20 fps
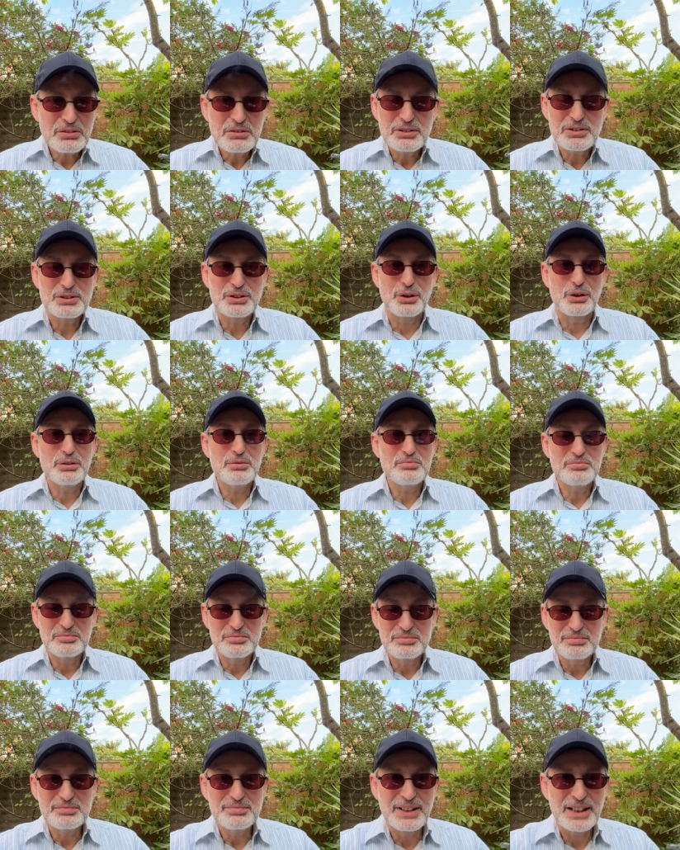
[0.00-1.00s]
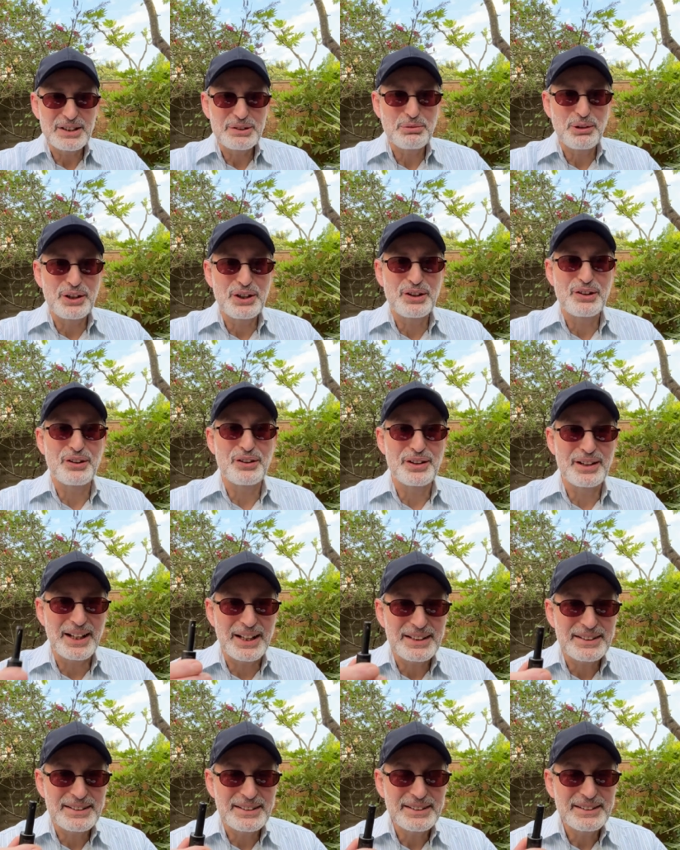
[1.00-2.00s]
so that's why you got a
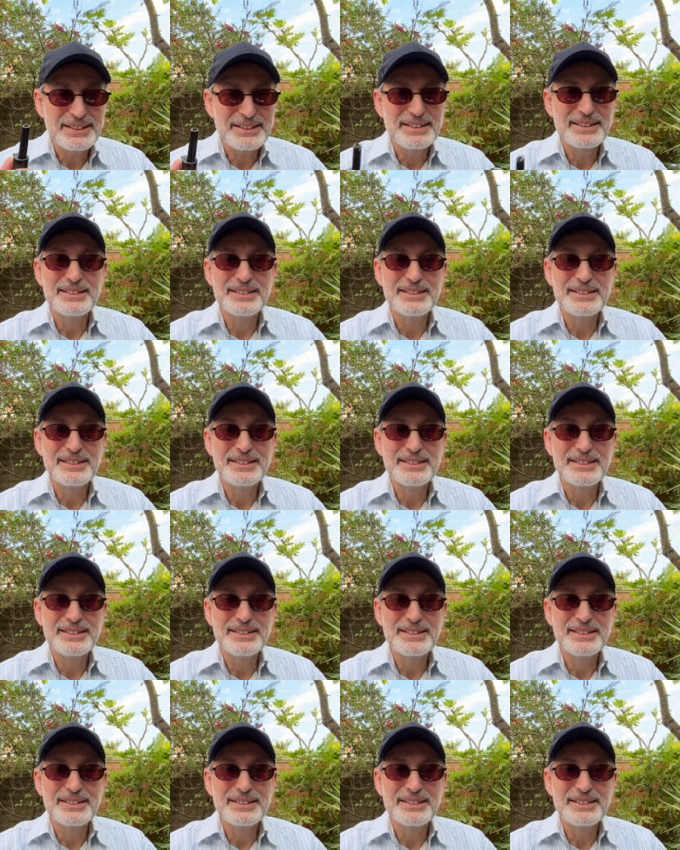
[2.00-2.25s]
lighter.